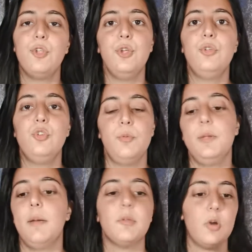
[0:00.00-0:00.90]
you to
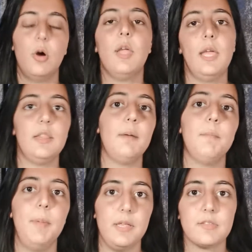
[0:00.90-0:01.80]
be able to, okay,
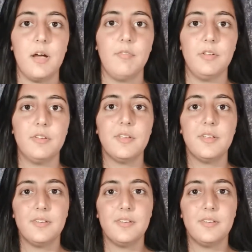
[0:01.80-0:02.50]
that bit is covered.